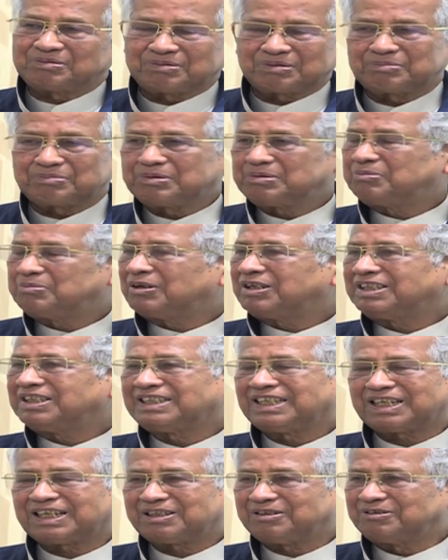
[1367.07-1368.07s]
Everybody
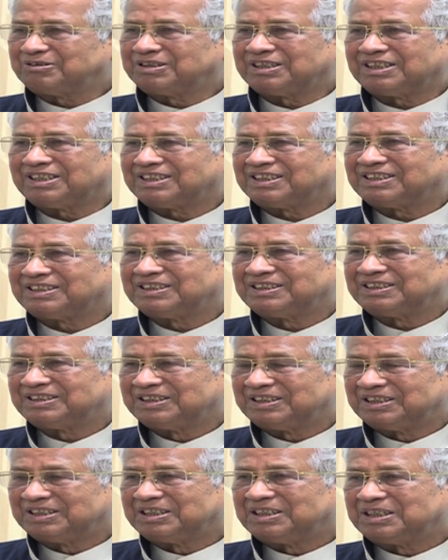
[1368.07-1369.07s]
is accusing,
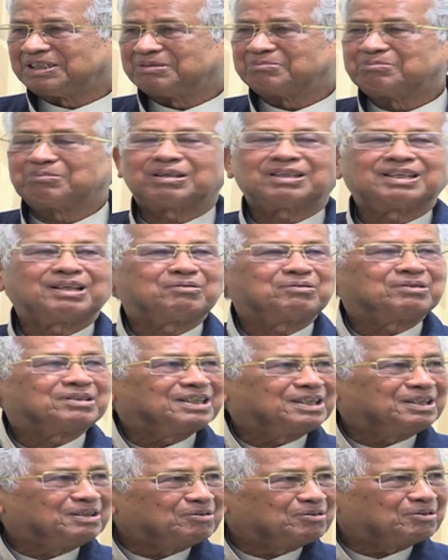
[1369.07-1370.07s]
but there
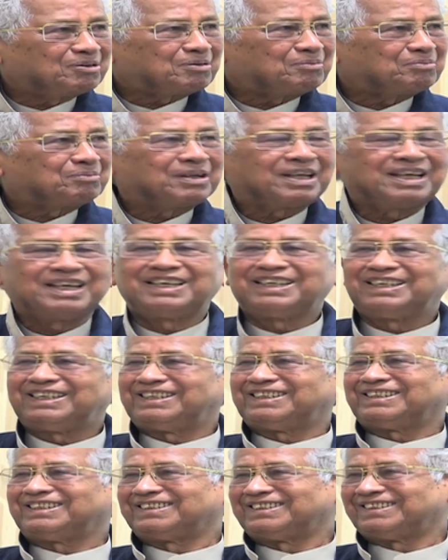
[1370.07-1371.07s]
was no complaint.
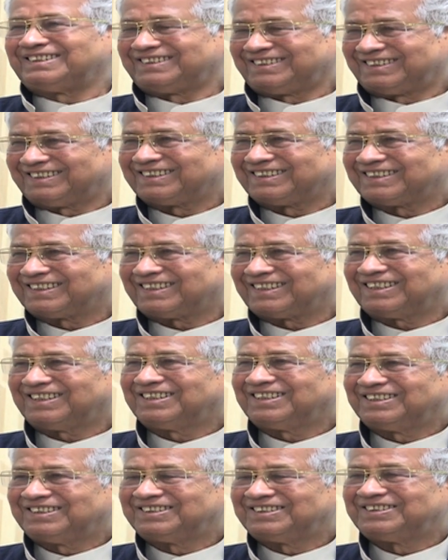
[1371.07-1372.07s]
If
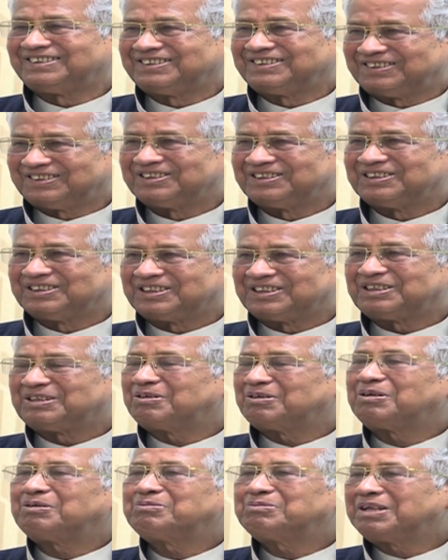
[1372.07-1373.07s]

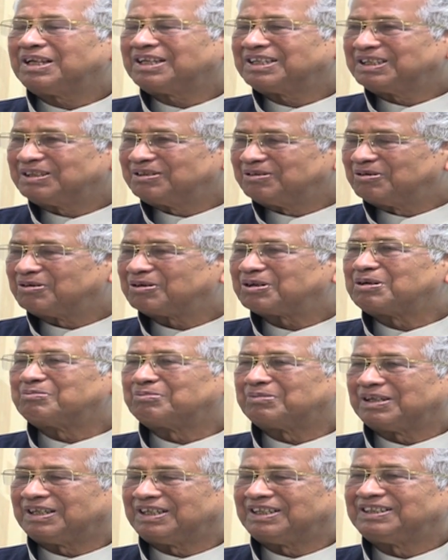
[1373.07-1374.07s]
there is no
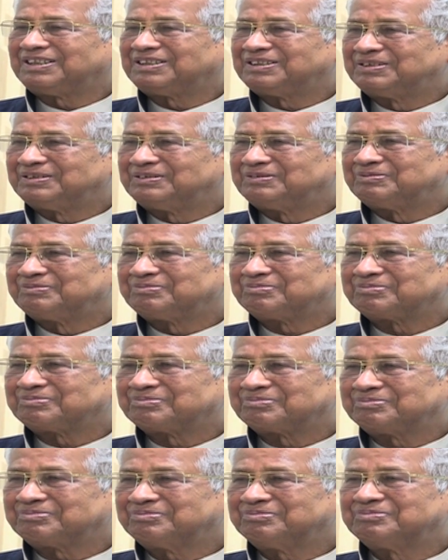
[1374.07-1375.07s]
complaint,
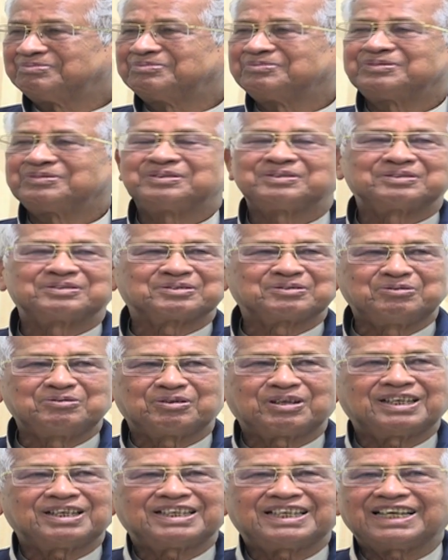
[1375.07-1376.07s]
who
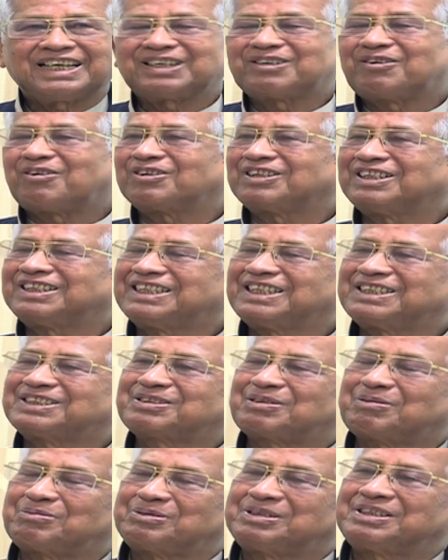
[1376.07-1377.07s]
can take cognizance
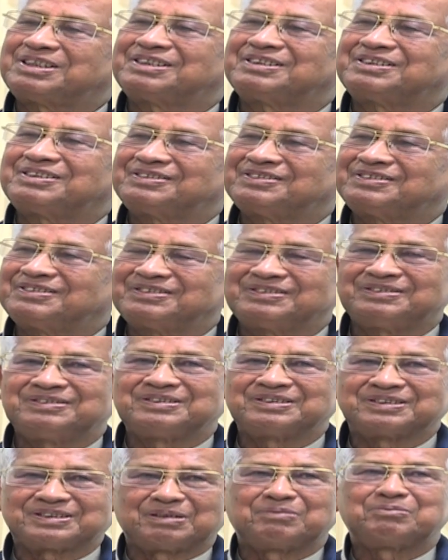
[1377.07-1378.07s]
of it?
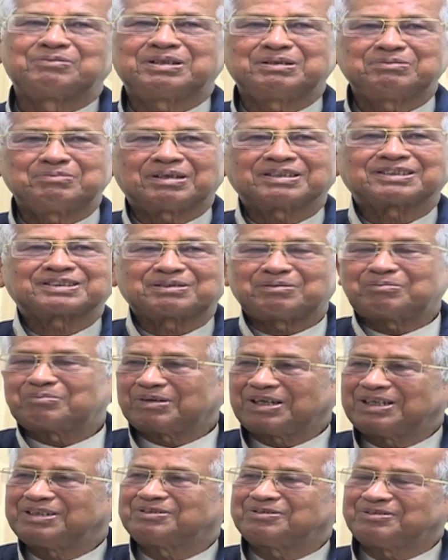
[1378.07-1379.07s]
Somebody must
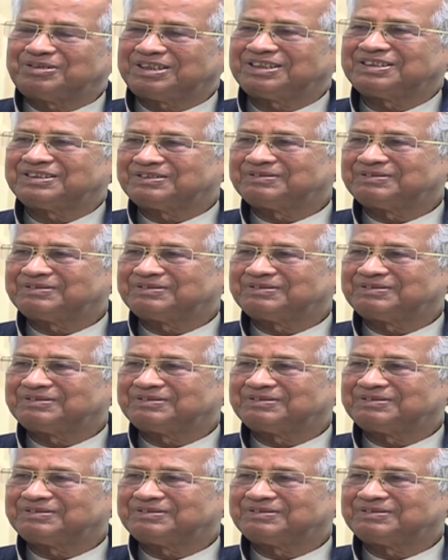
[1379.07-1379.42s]
complain to it.